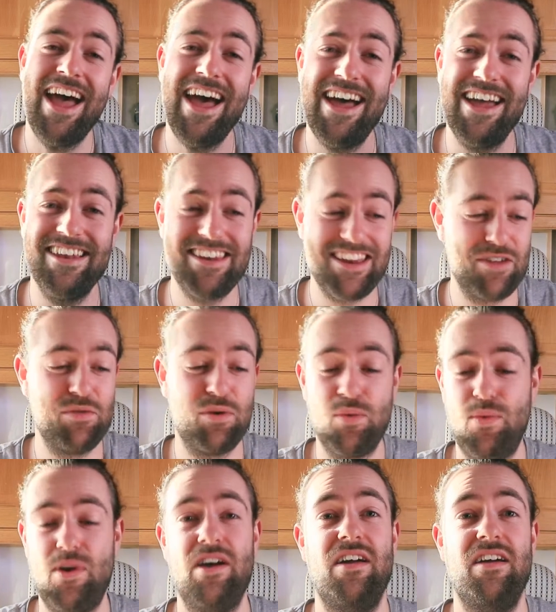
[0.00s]
and it
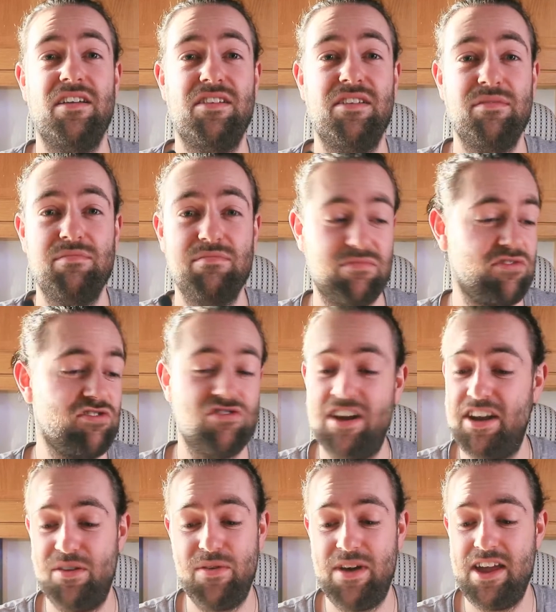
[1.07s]
will work
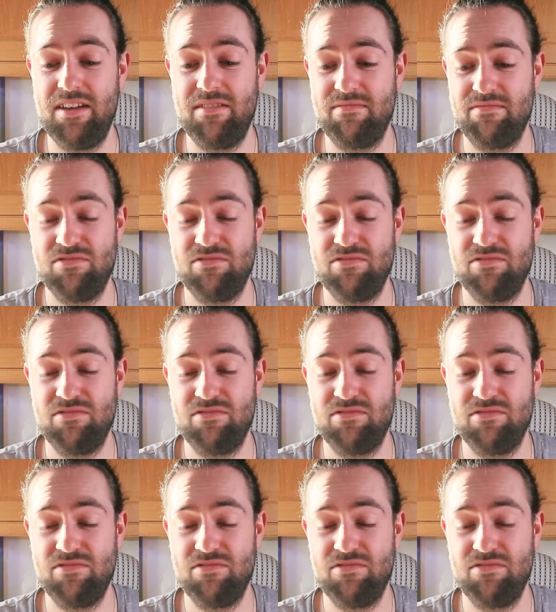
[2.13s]
straight away.